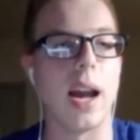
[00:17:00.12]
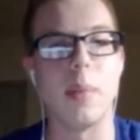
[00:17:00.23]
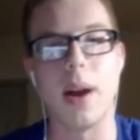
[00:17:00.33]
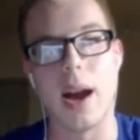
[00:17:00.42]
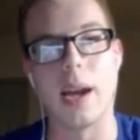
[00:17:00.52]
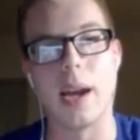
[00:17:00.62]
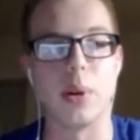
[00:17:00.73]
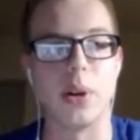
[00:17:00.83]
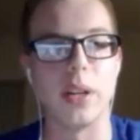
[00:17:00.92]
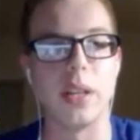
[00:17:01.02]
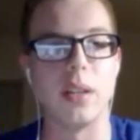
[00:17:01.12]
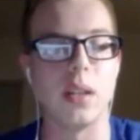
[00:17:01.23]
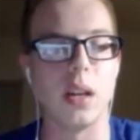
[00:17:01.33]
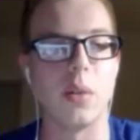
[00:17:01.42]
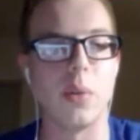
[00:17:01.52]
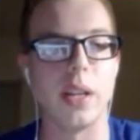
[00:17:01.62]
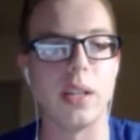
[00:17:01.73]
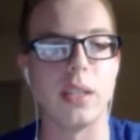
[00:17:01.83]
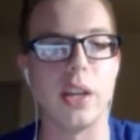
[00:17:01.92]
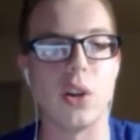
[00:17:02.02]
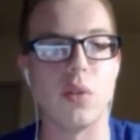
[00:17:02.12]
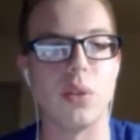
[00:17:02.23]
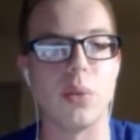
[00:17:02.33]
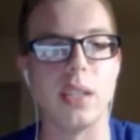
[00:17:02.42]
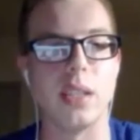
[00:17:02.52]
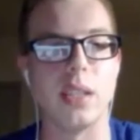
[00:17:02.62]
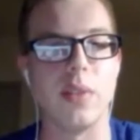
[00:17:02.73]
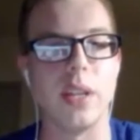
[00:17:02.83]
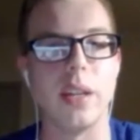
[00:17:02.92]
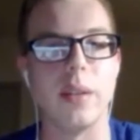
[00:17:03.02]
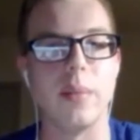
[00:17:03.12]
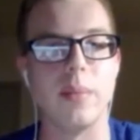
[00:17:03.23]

behind Purdy, ready to take over the reins if needed.